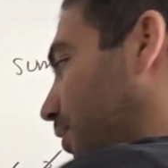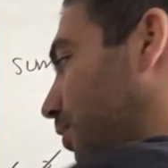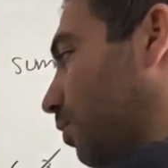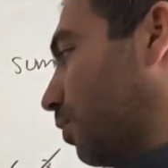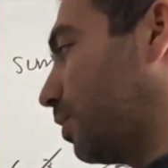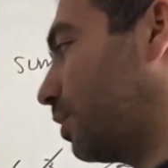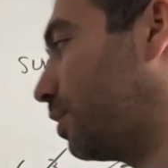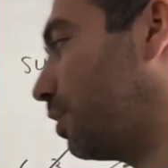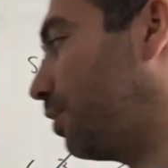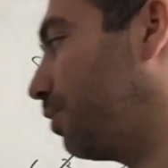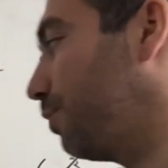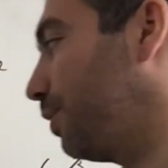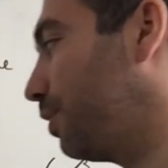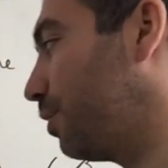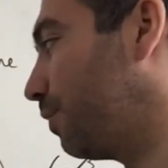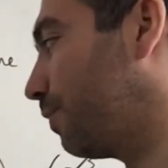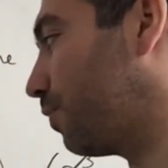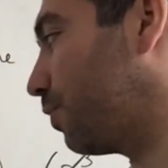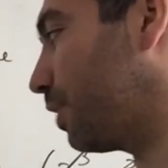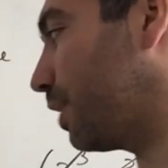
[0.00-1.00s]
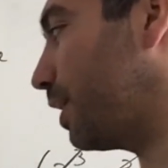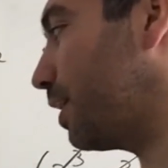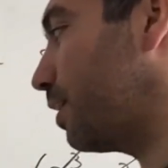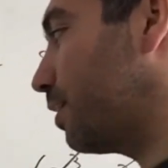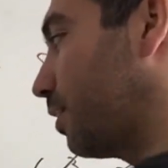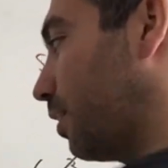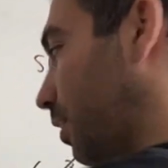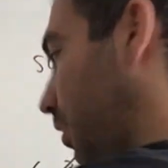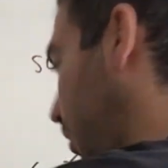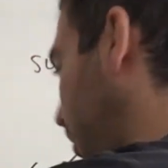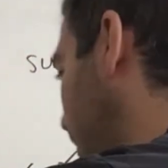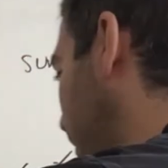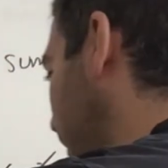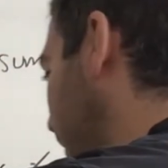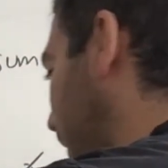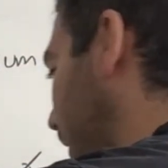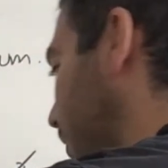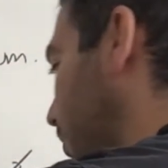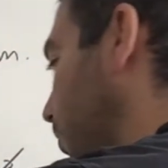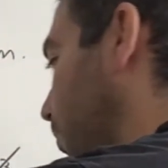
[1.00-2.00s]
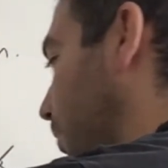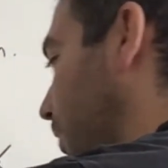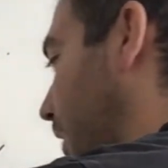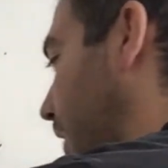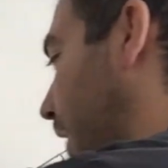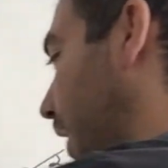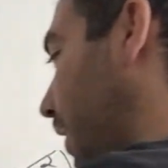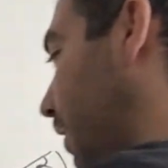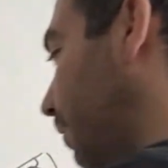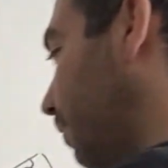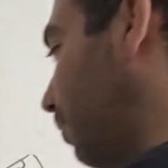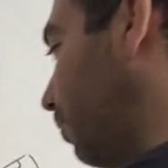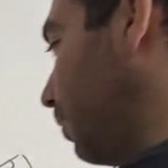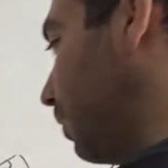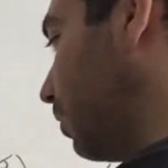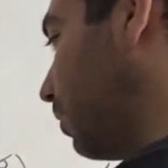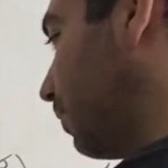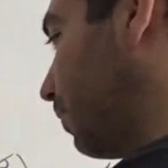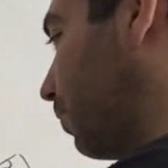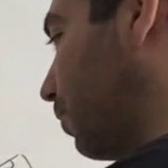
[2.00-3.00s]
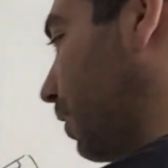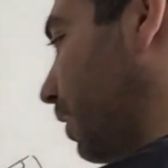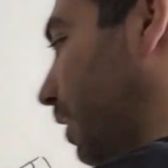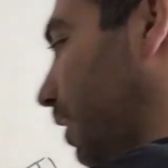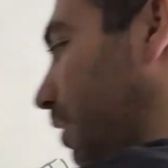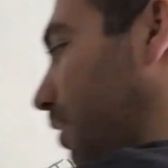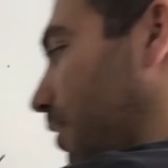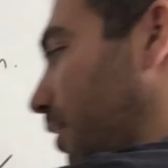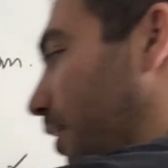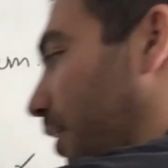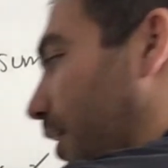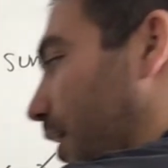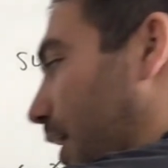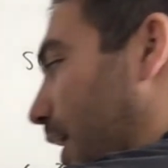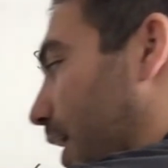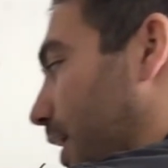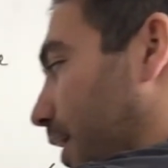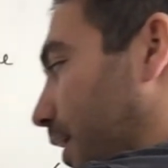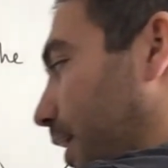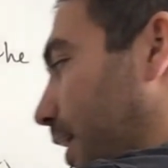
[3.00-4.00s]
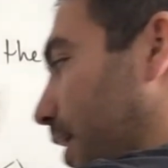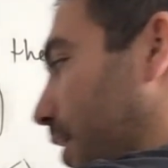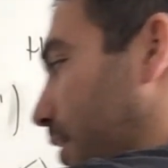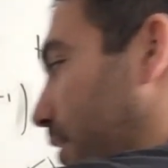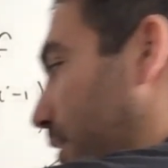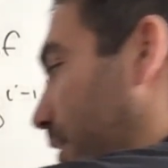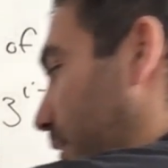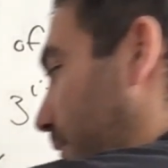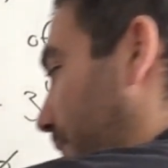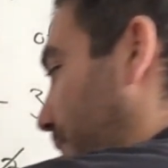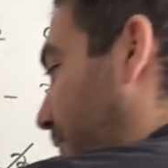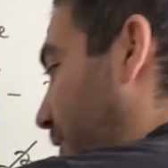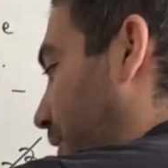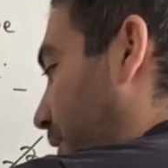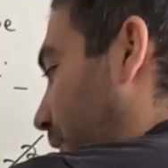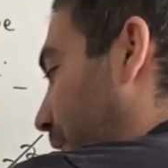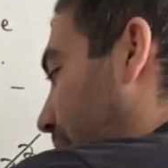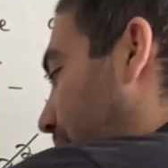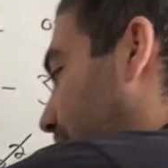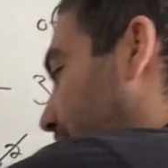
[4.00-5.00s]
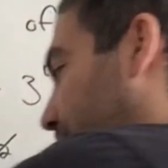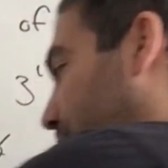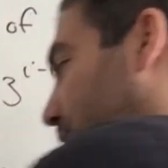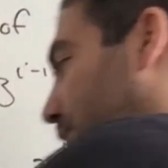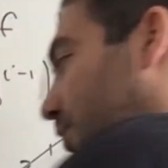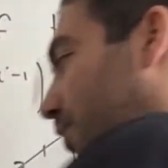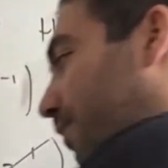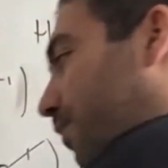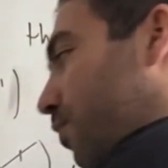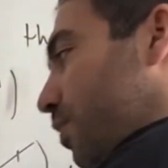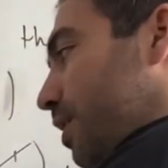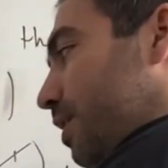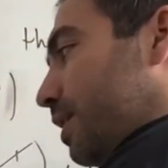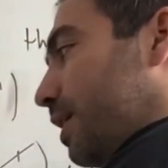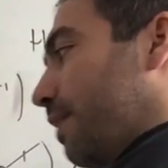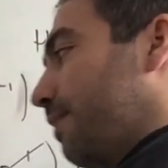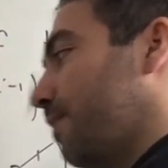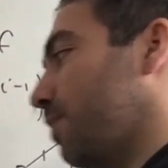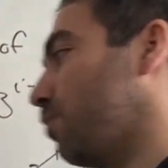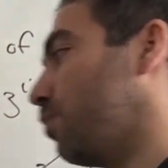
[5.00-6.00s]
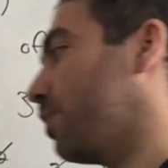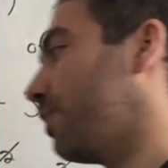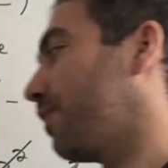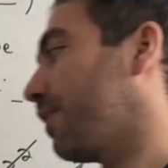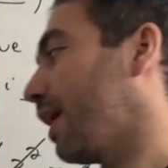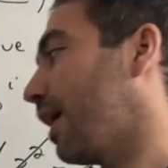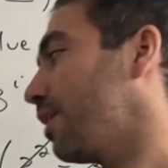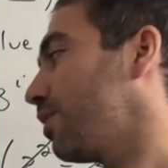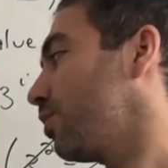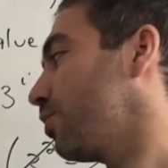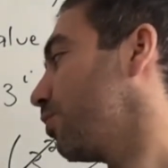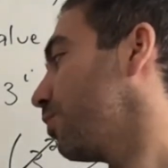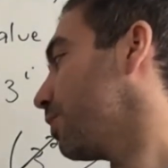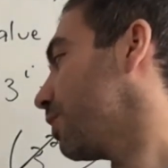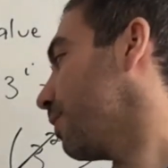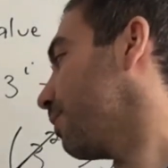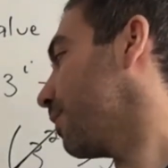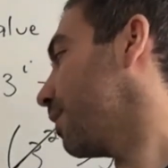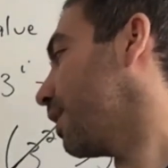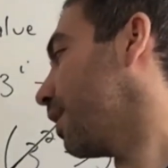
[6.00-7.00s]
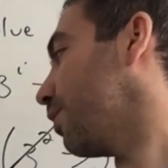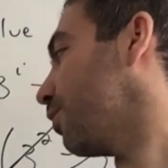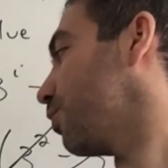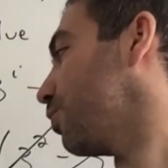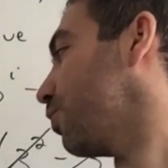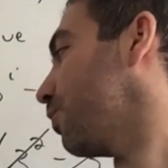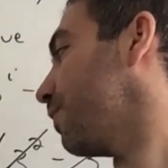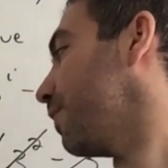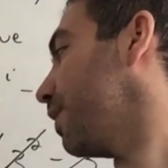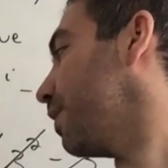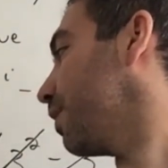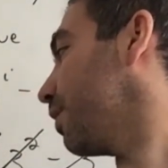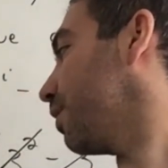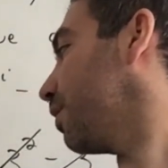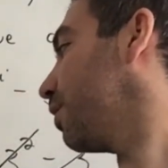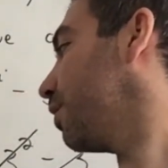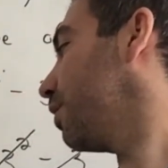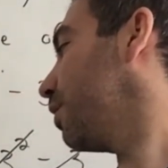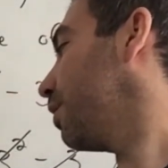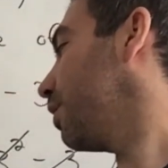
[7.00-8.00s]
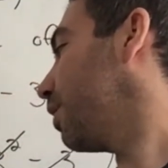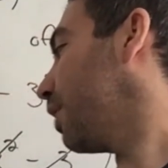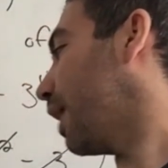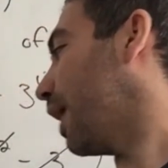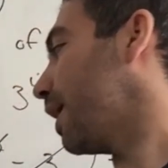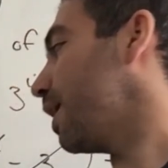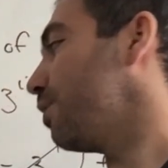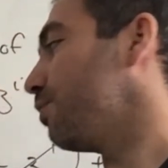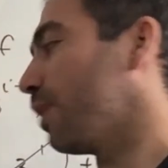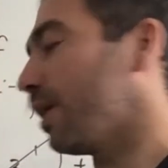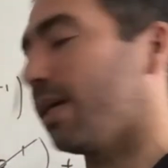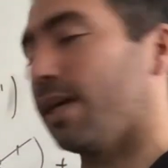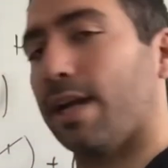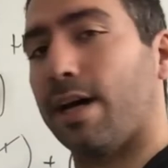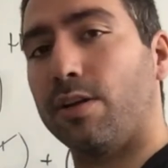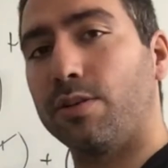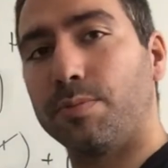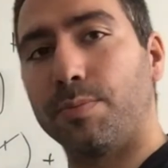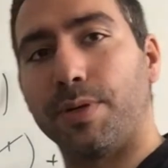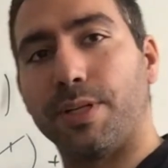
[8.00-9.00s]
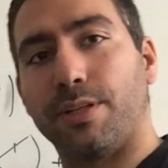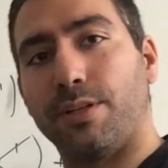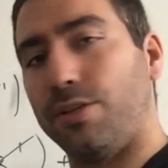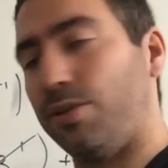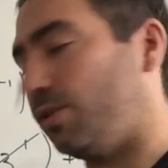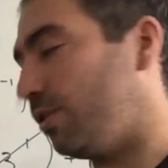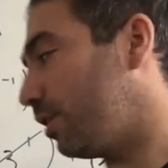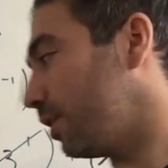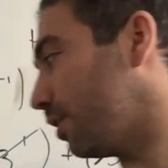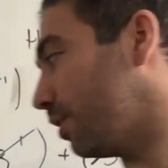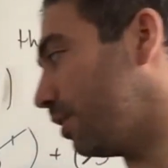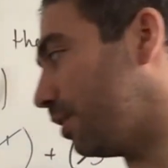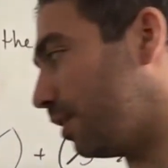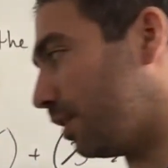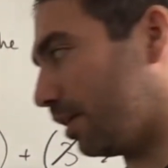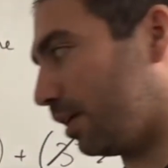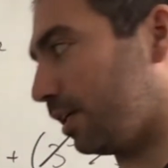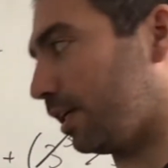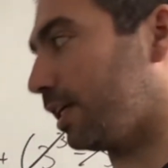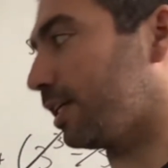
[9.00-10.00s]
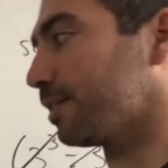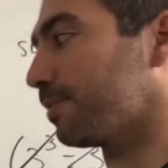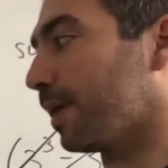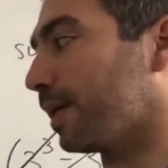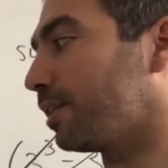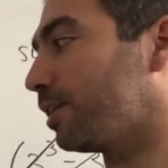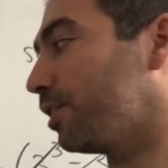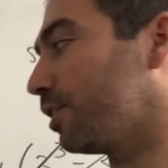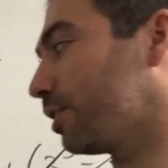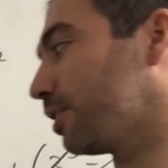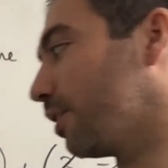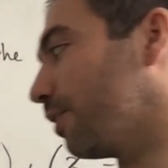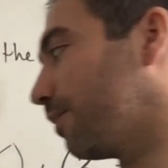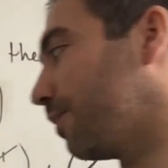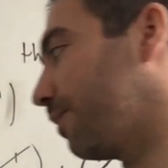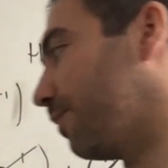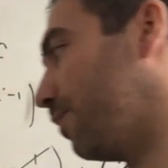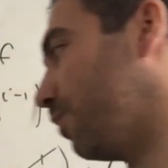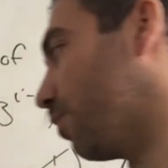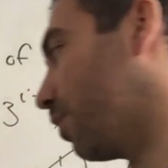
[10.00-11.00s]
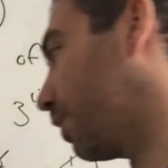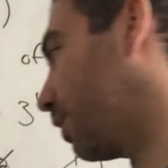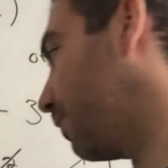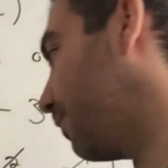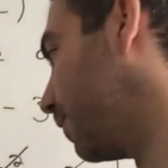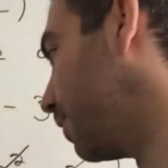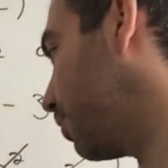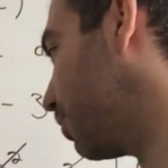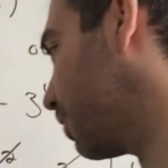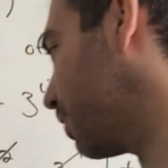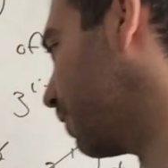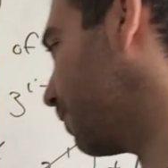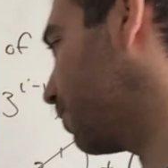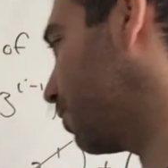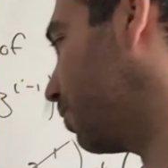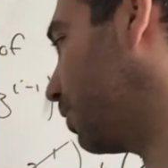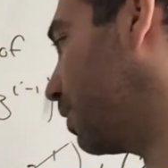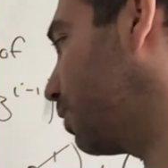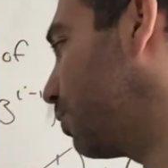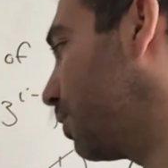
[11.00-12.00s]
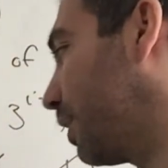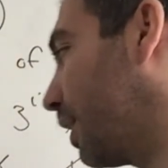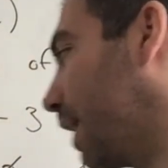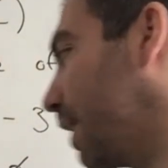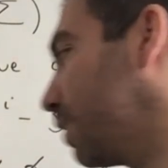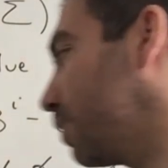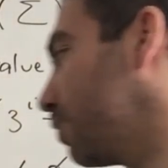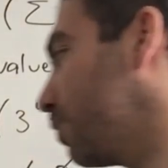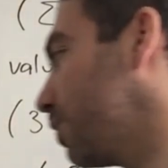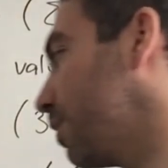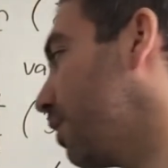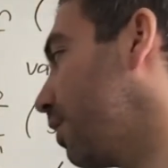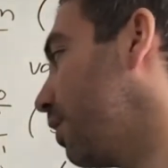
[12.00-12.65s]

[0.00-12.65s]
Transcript: notice the 3 to the 48 cancels with the negative 3 to the 48. And again, the negative 3 to the 47 would have canceled with something that was over here. I didn't write it out, but you could expand it yourself if you want to convince yourself. So this would cancel with